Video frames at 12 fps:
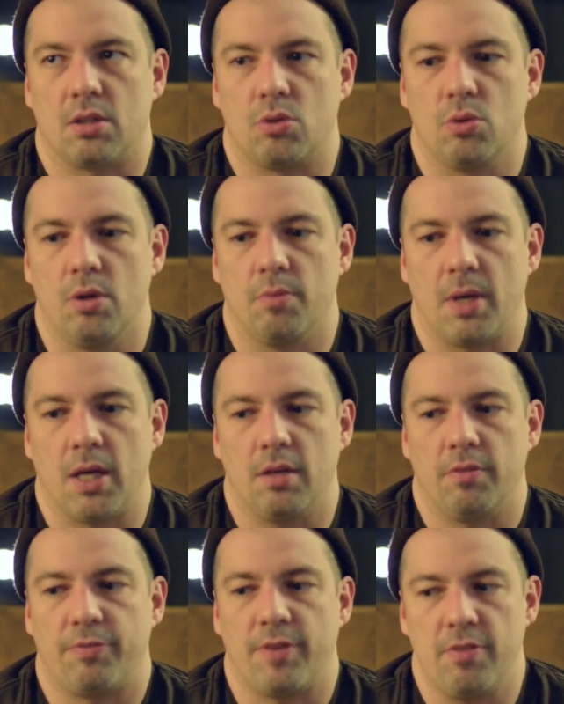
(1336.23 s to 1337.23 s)
two of
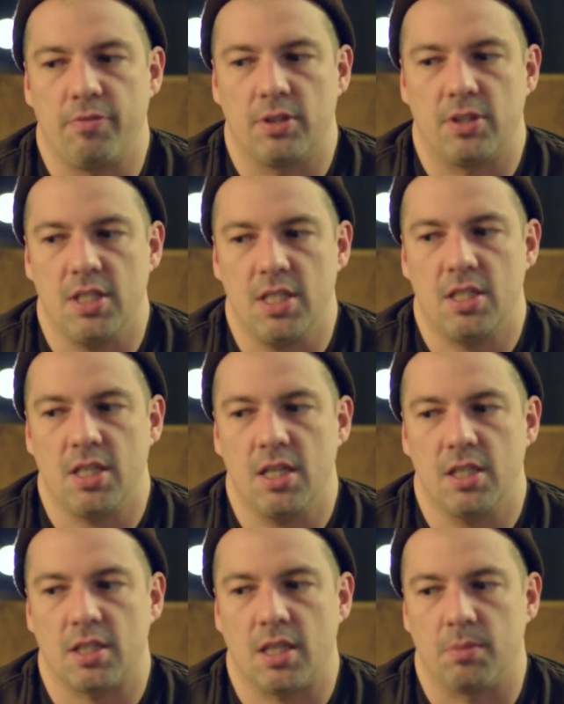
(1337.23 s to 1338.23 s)
my favorite
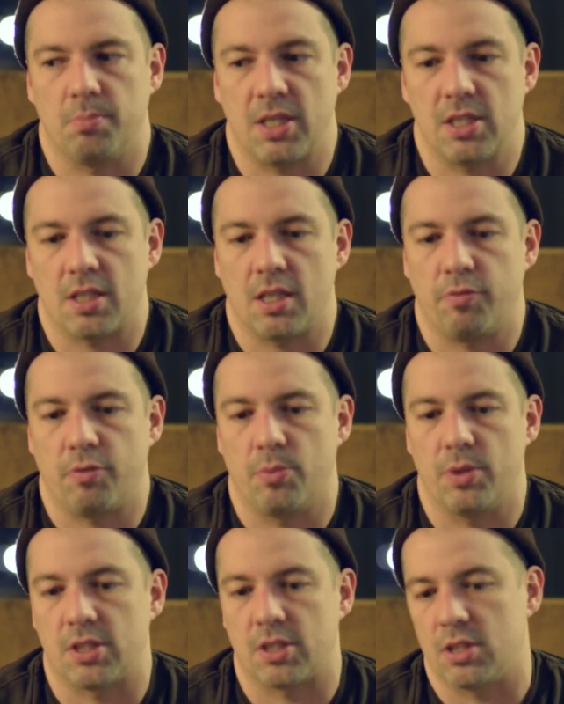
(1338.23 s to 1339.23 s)
DJs and biggest
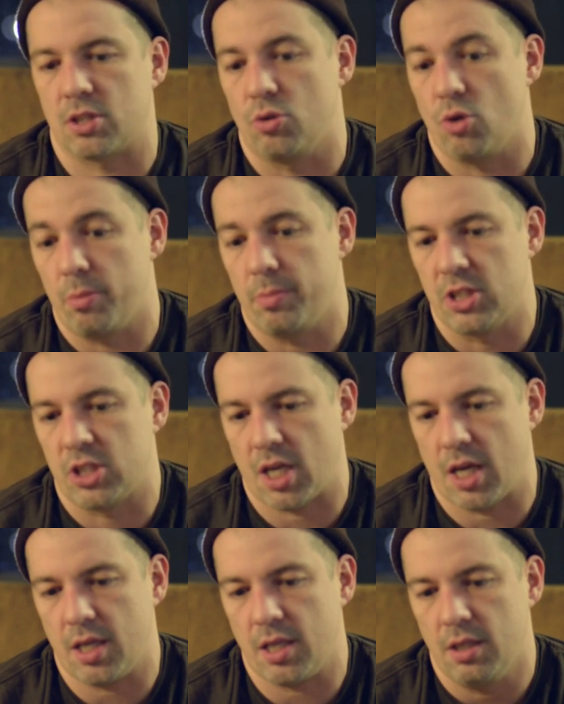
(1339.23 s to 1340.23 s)
influences. Norman
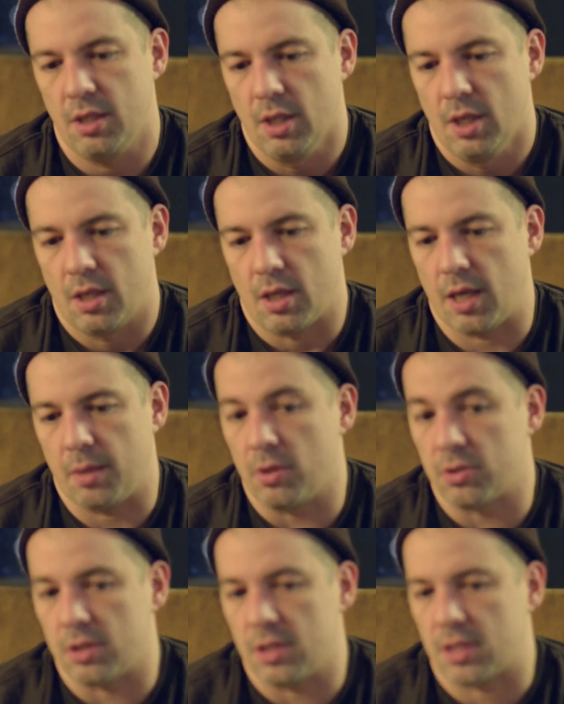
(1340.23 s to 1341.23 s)
J. Like
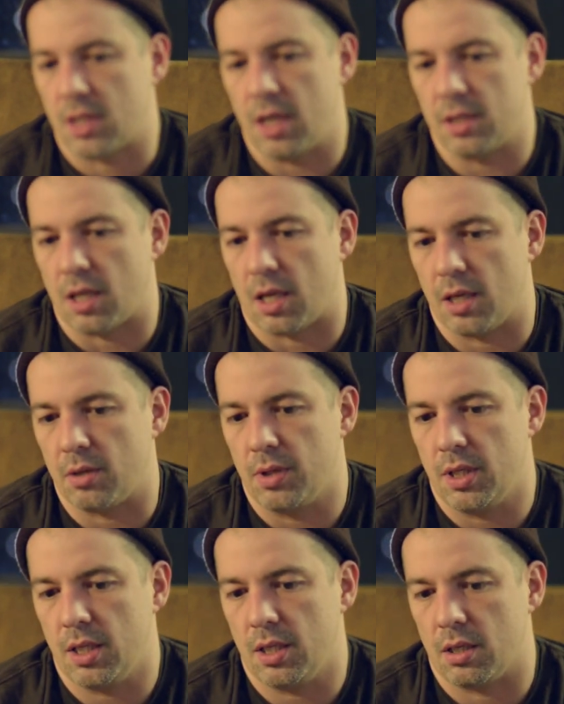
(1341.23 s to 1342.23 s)
most of these guys are like
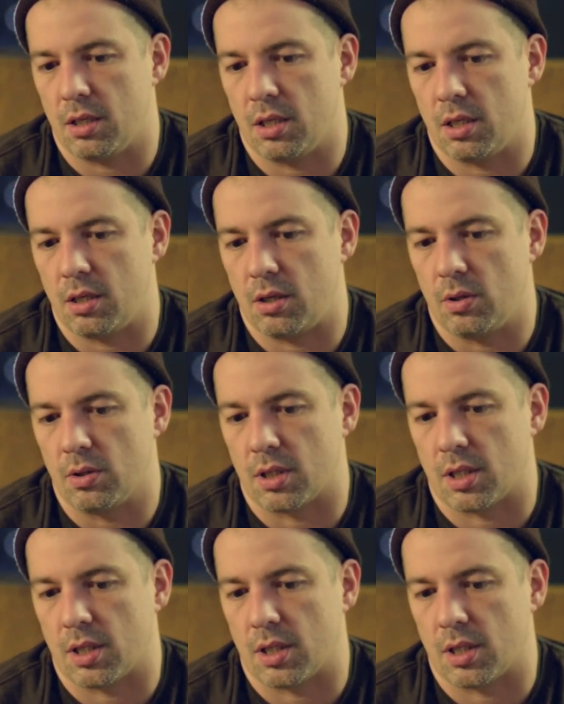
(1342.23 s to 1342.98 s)
really older